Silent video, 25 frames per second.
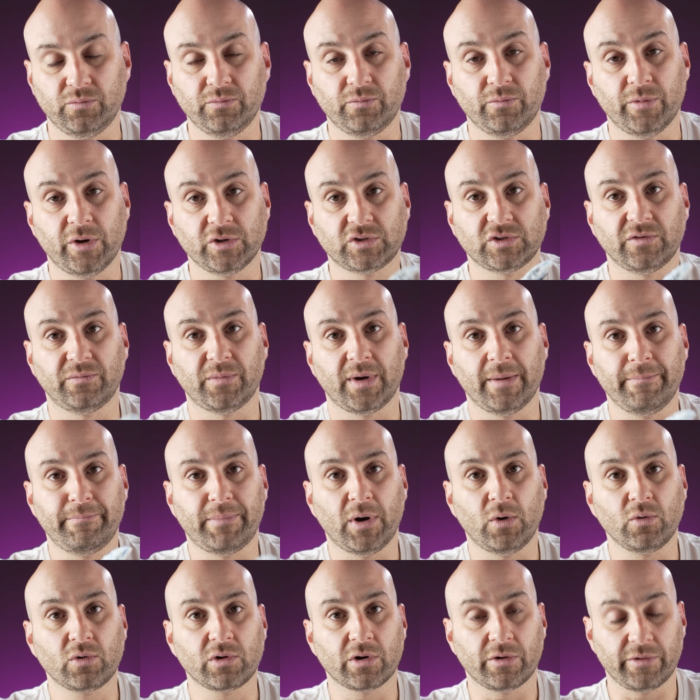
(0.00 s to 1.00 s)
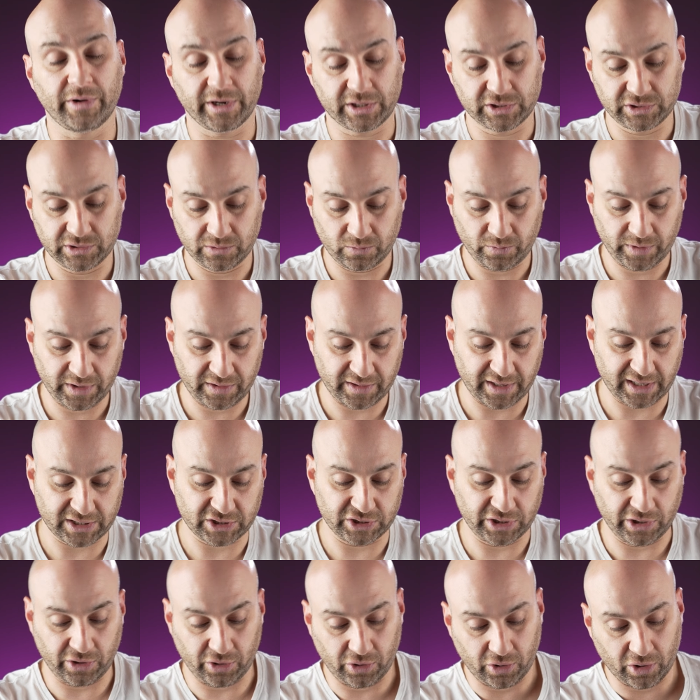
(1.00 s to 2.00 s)
most of my bulk correction with.
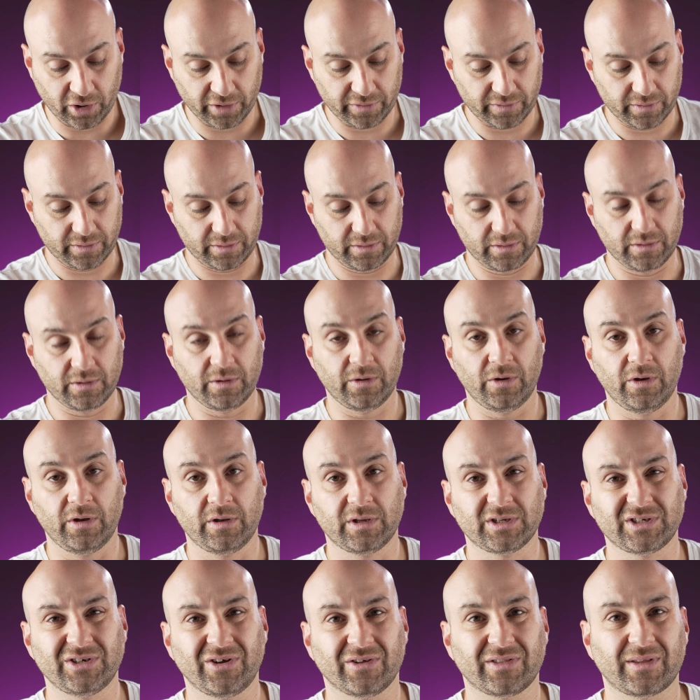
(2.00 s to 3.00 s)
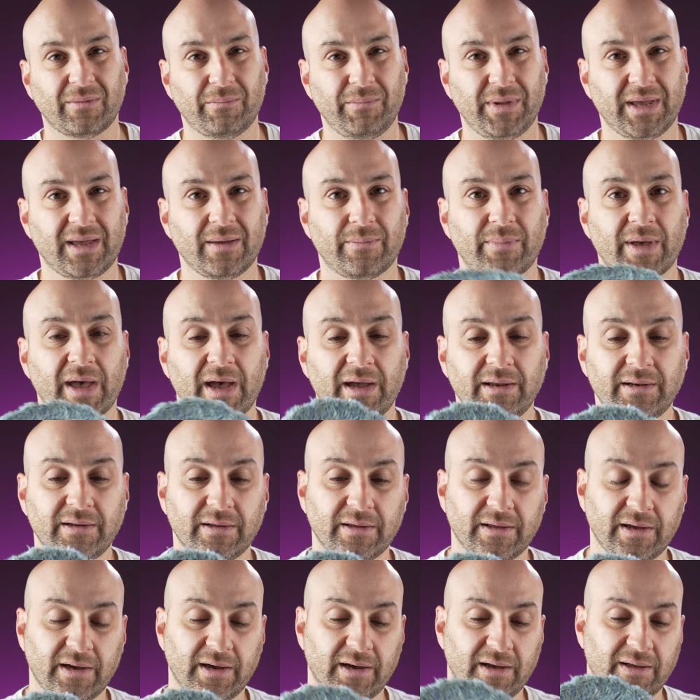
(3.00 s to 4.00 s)
Actually, it's not the bigger pad.
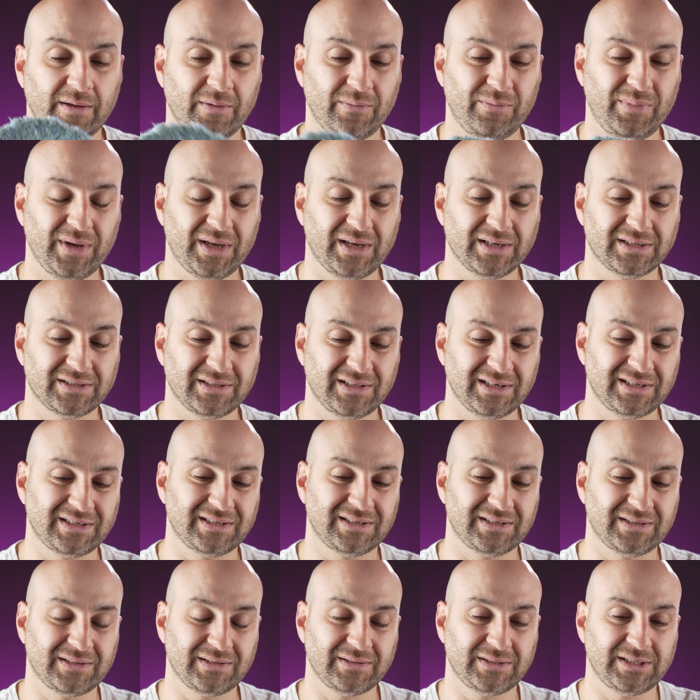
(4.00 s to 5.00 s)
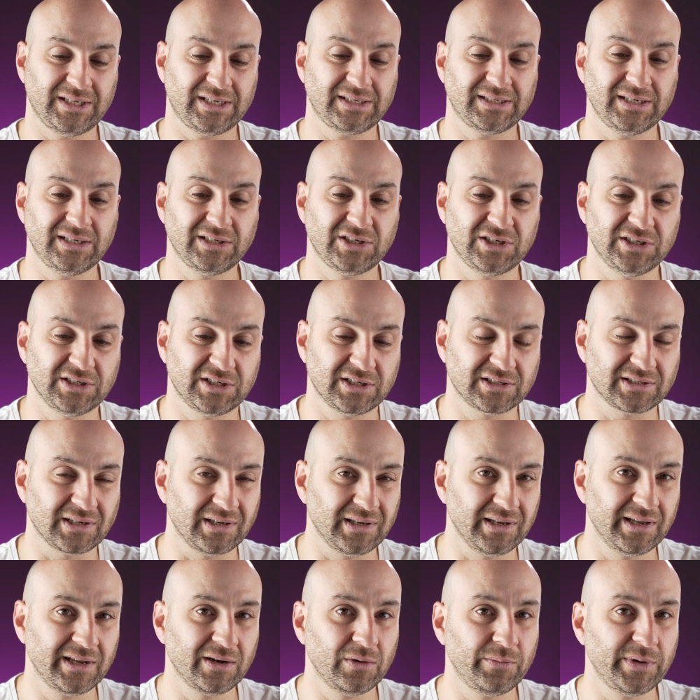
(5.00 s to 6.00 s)
This 6-inch is just a
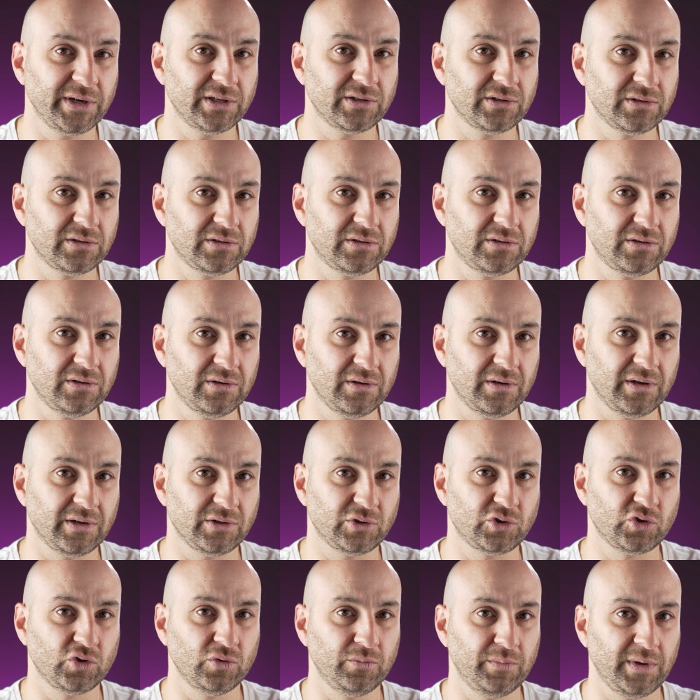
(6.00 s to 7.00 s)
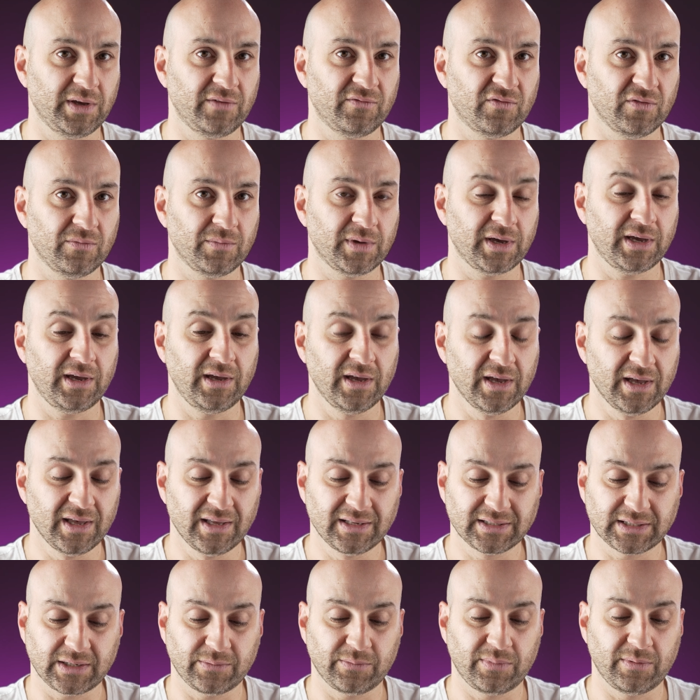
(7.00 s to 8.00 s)
little bit too big for me.
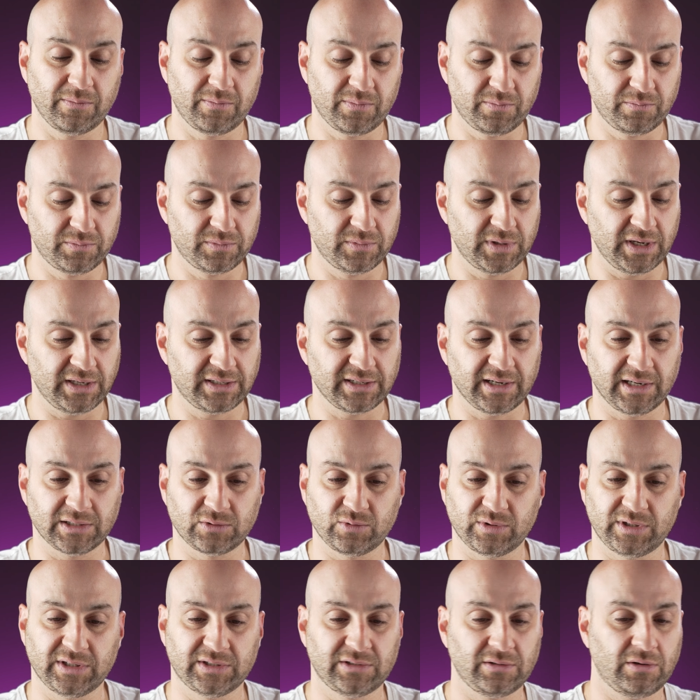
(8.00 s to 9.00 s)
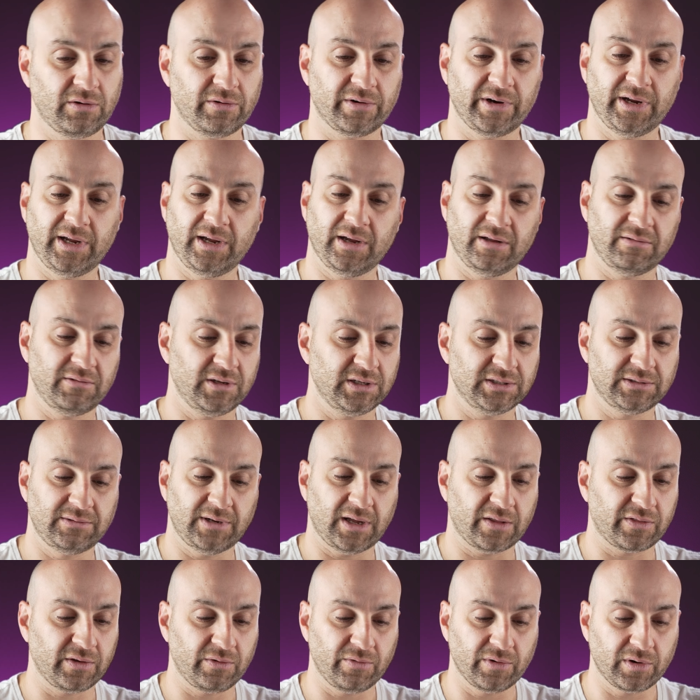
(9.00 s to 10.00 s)
Some detailers would disagree, and there's
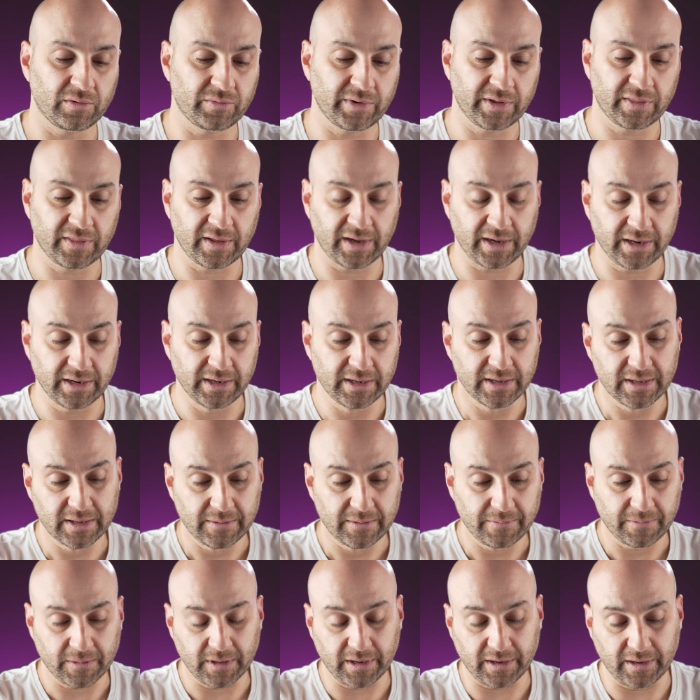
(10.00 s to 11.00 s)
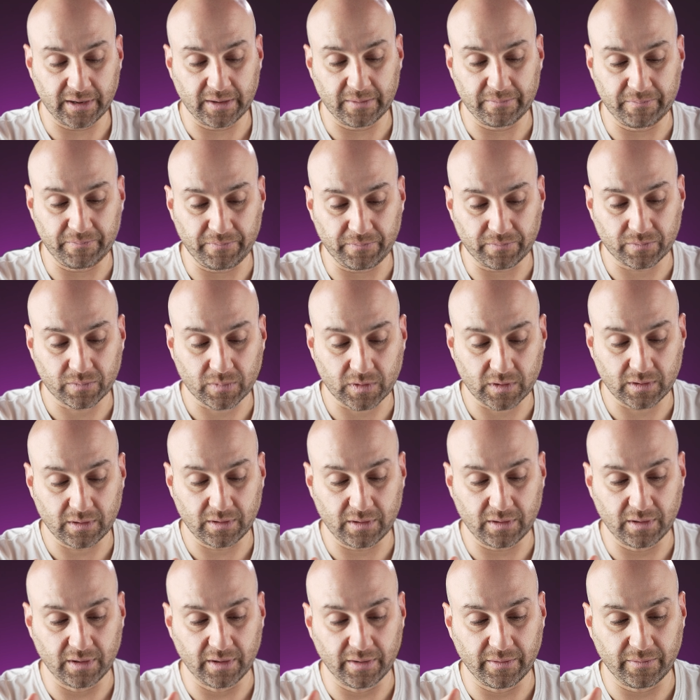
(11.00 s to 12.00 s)
nothing wrong with that.
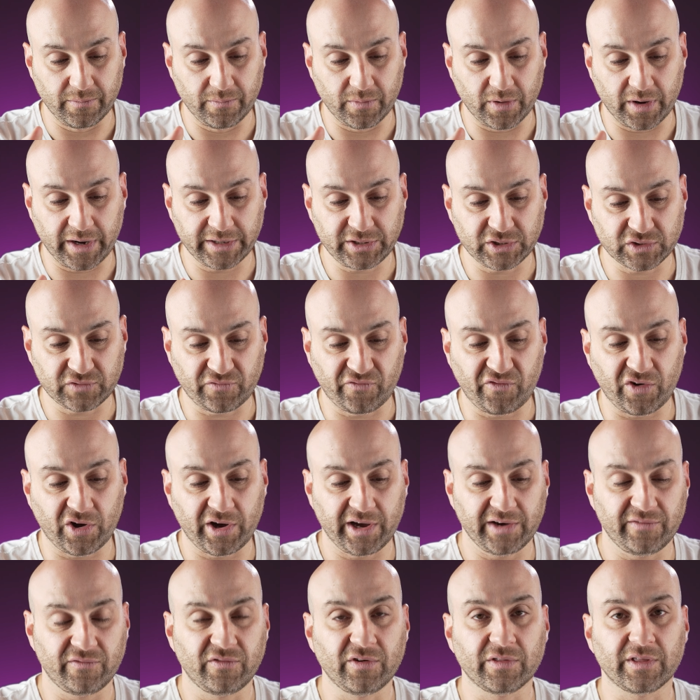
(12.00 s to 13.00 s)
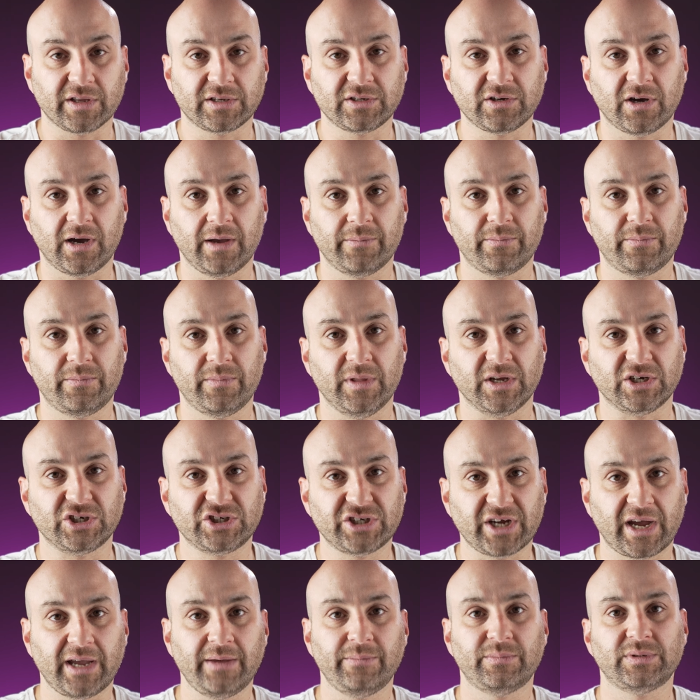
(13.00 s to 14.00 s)
I just find for the
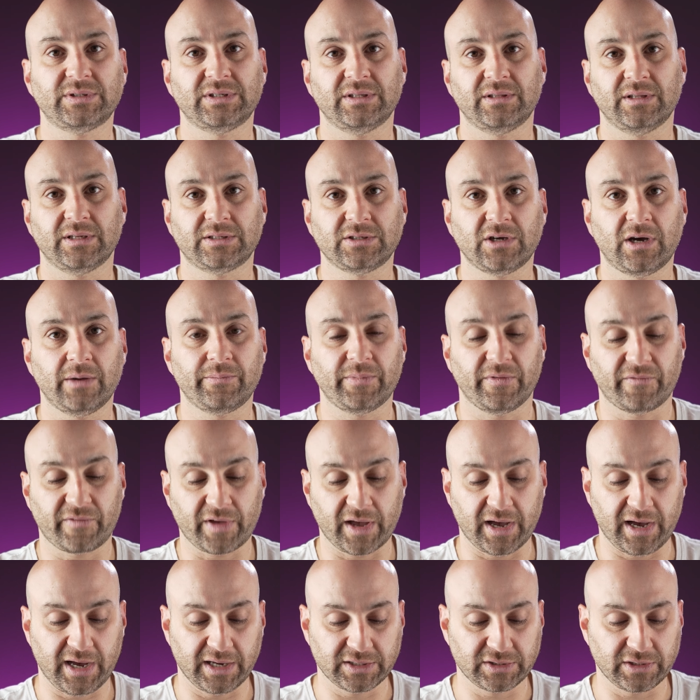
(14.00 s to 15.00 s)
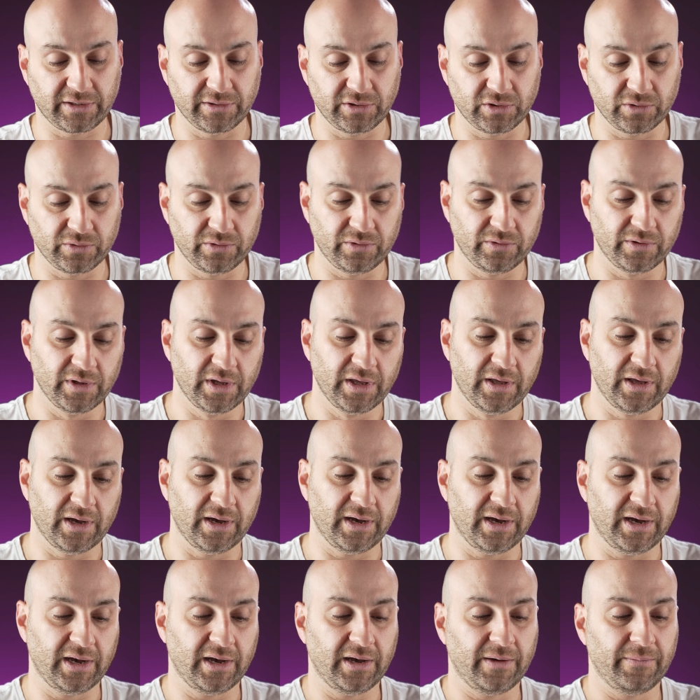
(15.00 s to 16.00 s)
shapes and the type of cars I do,
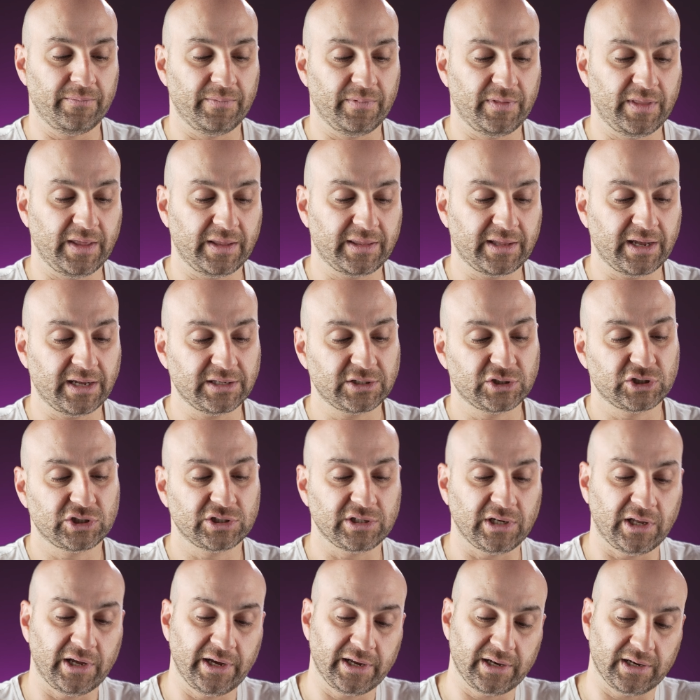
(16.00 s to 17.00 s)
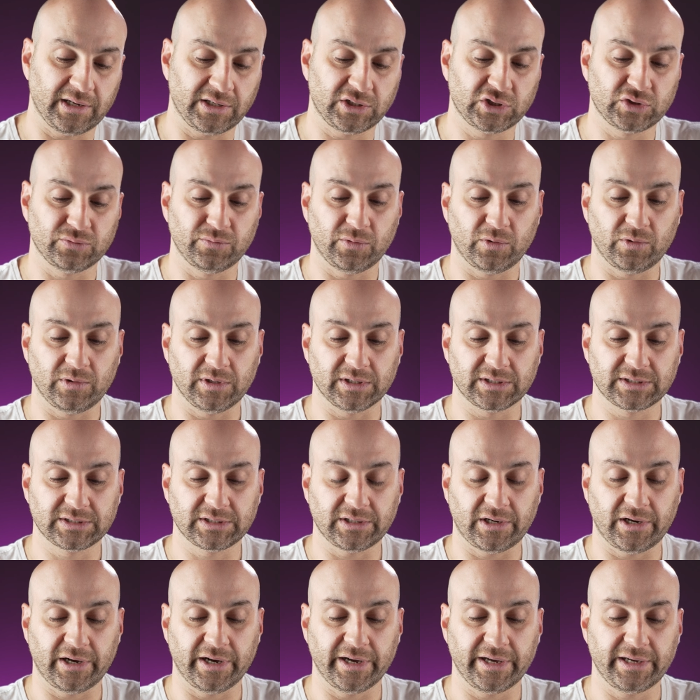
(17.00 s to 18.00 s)
that slightly smaller
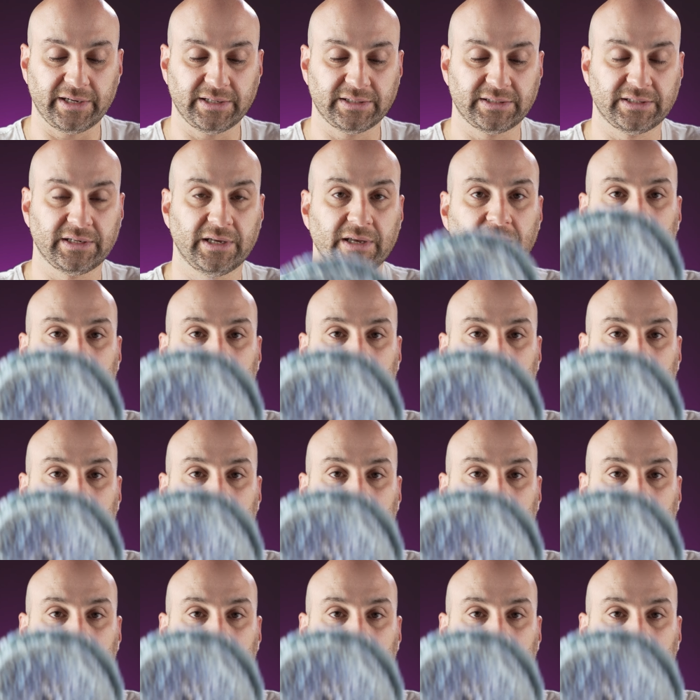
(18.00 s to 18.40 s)
size